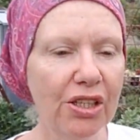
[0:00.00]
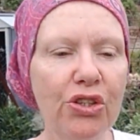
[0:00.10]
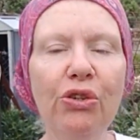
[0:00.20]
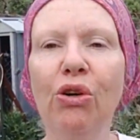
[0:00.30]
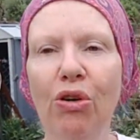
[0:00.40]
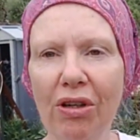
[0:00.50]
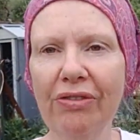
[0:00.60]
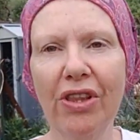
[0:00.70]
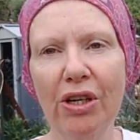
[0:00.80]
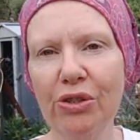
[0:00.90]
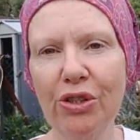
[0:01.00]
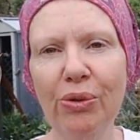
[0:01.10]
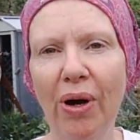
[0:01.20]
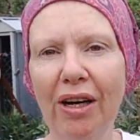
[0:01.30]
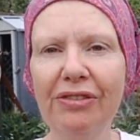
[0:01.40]
to all of those
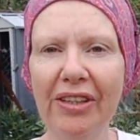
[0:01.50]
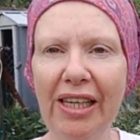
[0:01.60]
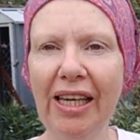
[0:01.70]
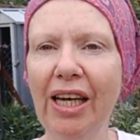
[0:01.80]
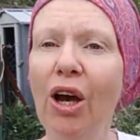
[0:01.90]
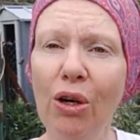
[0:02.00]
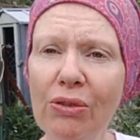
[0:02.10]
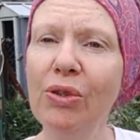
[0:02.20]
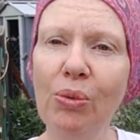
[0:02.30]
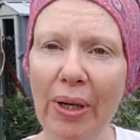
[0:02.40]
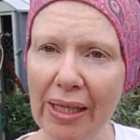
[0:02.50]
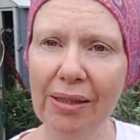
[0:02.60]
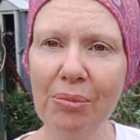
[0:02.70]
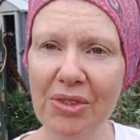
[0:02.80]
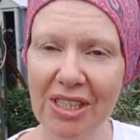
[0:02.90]
who are feeling
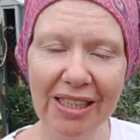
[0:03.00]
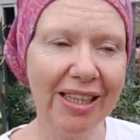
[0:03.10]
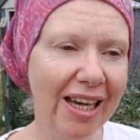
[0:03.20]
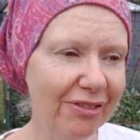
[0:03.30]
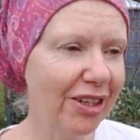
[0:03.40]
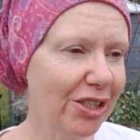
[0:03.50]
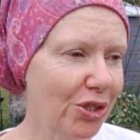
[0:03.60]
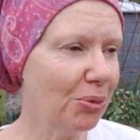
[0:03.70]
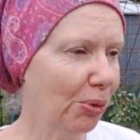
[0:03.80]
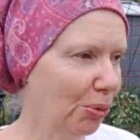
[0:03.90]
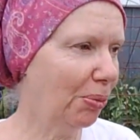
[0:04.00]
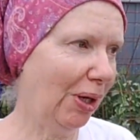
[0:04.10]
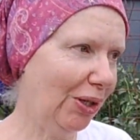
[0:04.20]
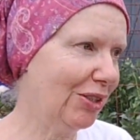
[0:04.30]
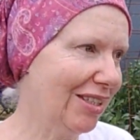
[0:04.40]
overwhelmed in their vegetable
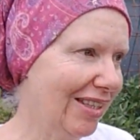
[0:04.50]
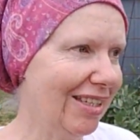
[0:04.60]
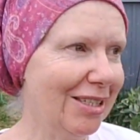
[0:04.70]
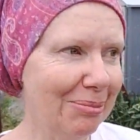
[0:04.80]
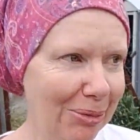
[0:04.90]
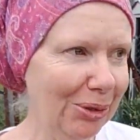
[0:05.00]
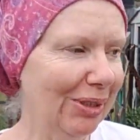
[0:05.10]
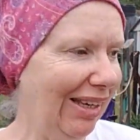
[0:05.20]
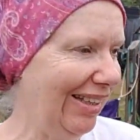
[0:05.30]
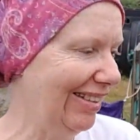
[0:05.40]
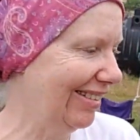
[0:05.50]
plot this morning.